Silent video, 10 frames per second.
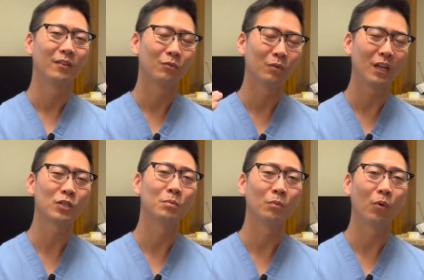
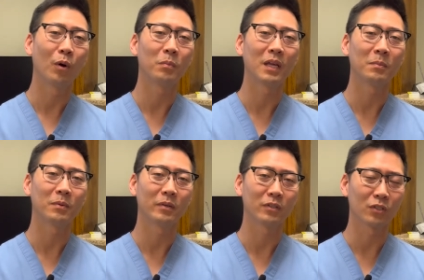reach more
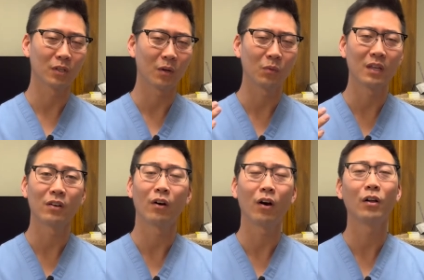people so that we
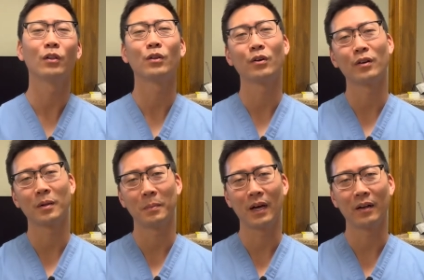can all learn
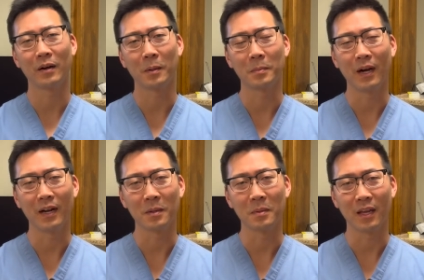about our
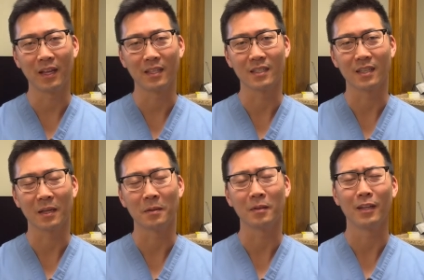bottom ends
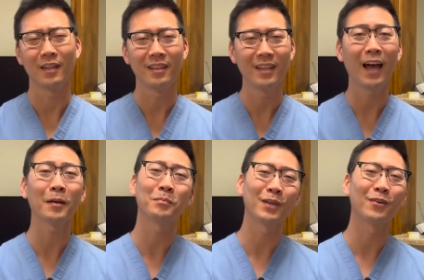and
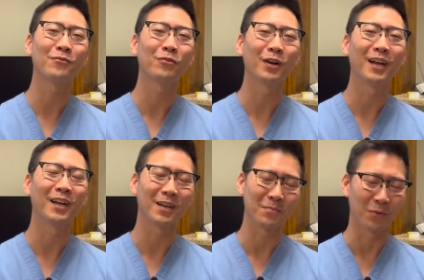not be afraid
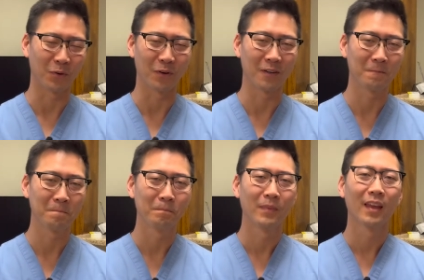anymore.
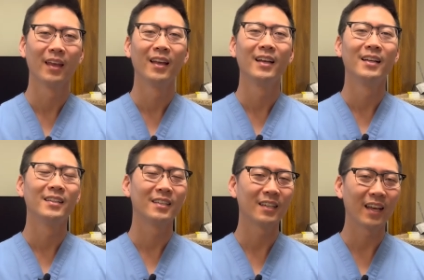
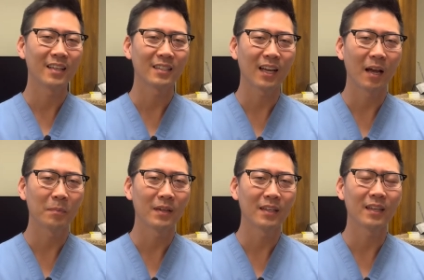Today's
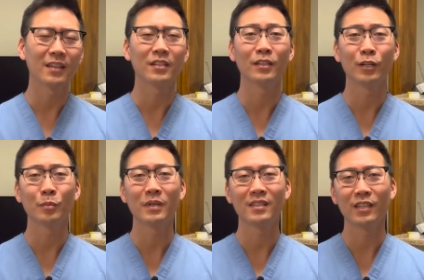topic is a little
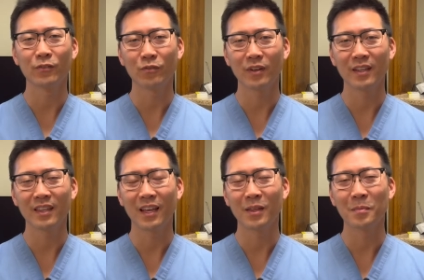bit different
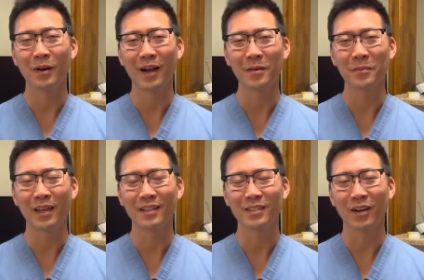than the bottom
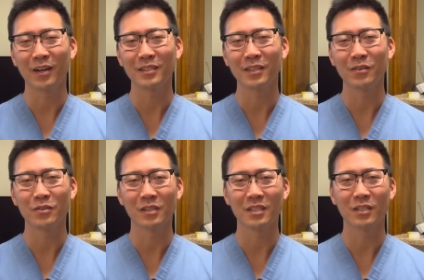end talks I
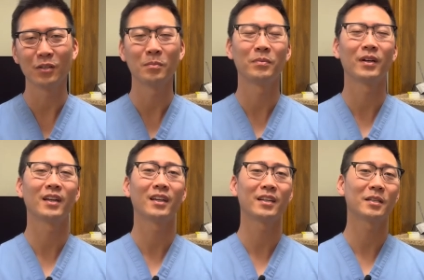usually do, but
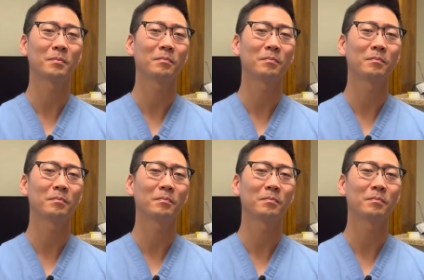it is a